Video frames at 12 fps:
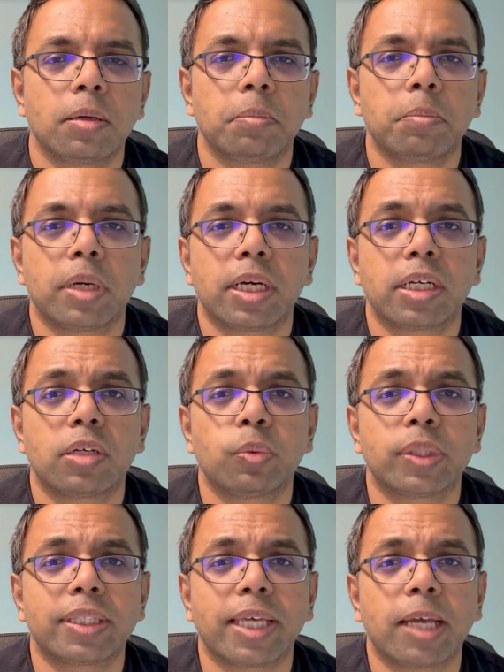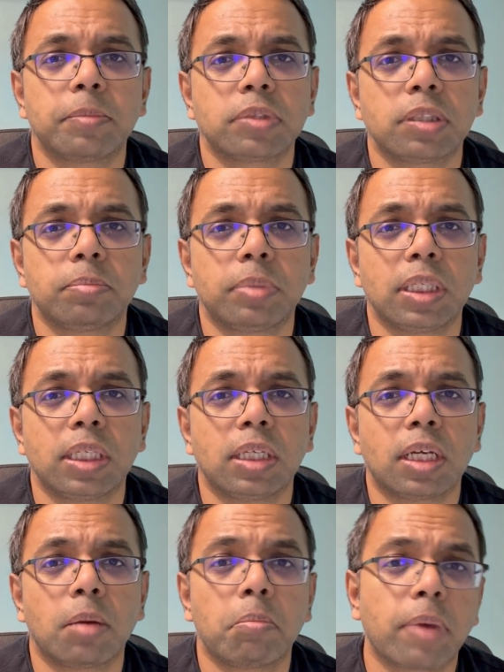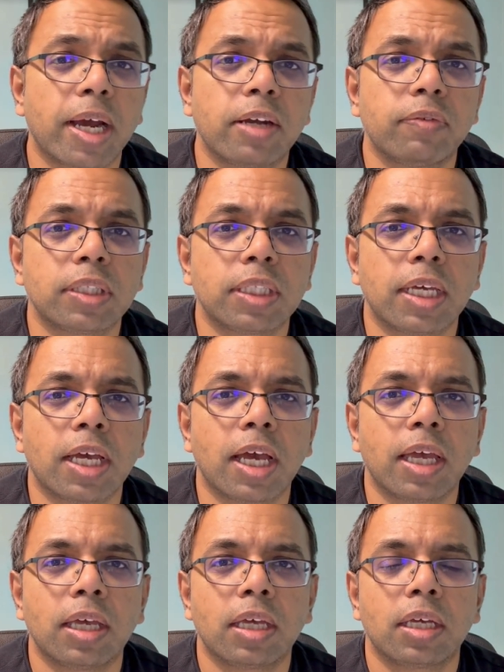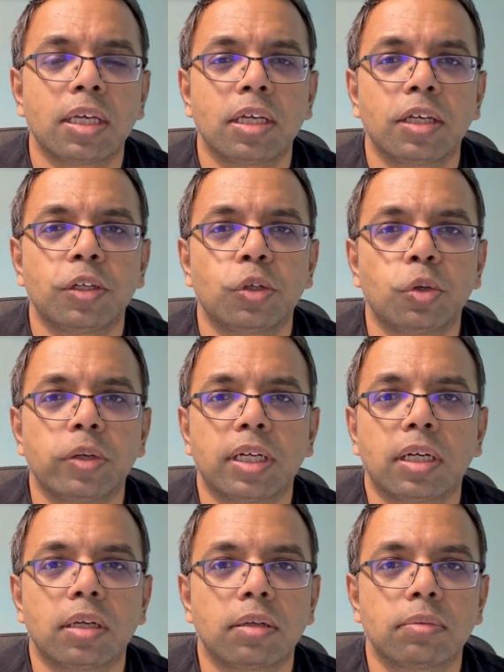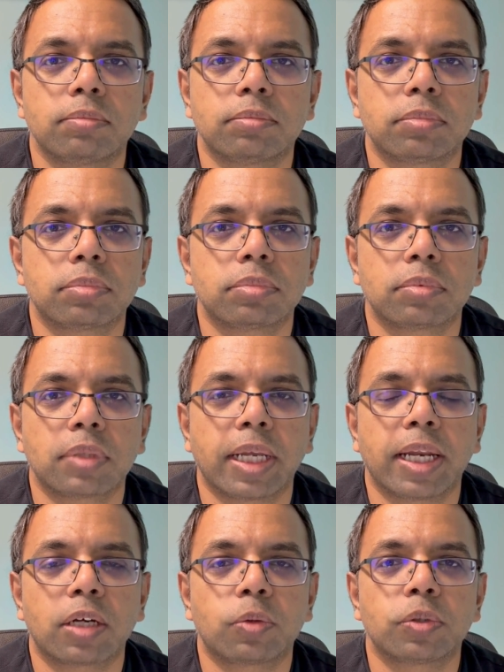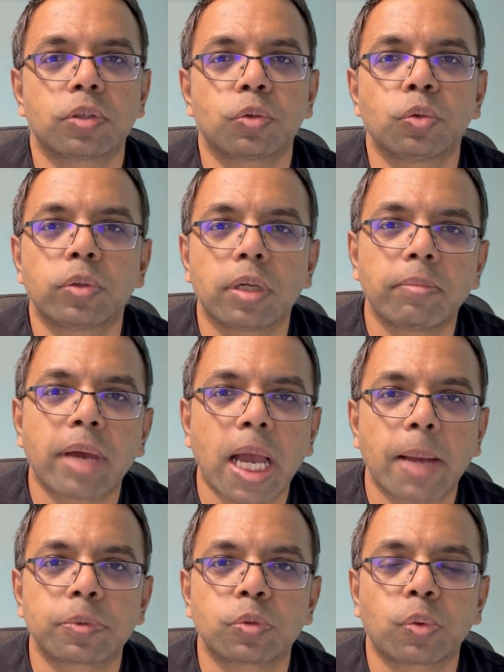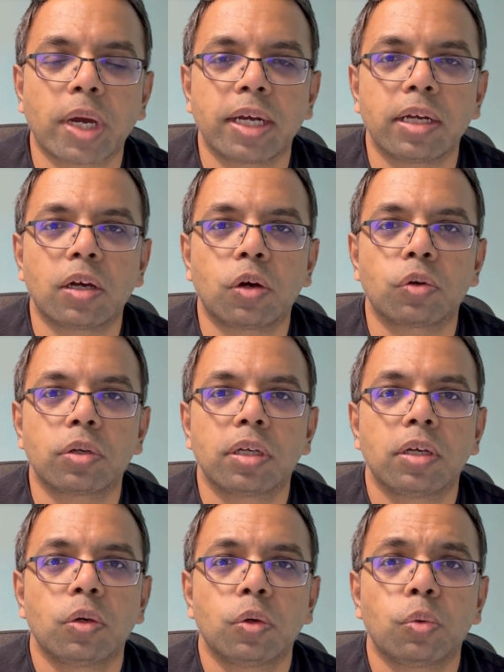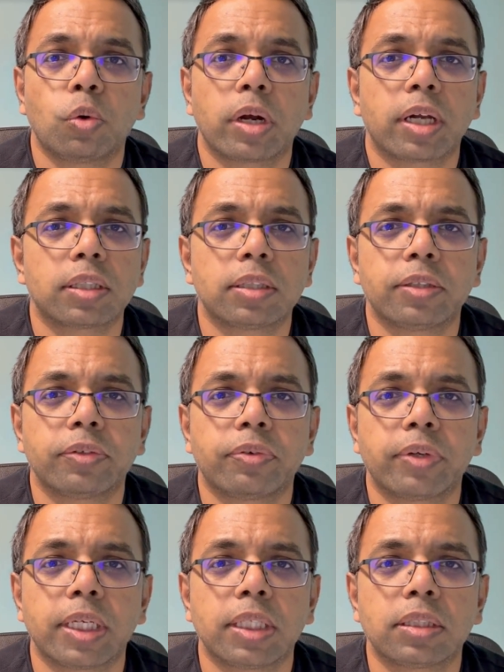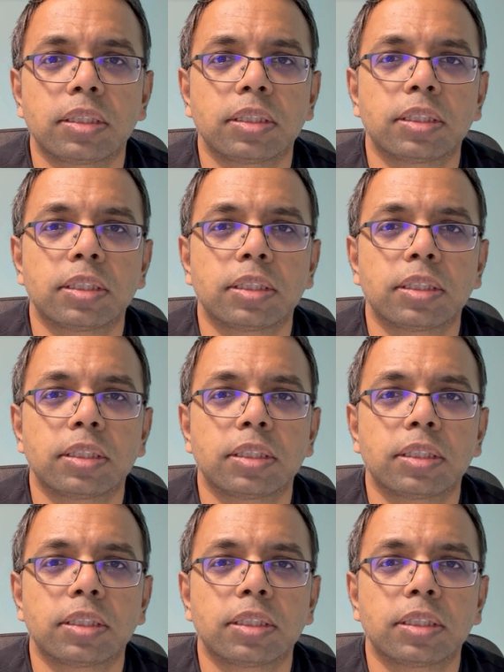But with MCP combined with AI, it'll connect with the Google Maps, find out what are the different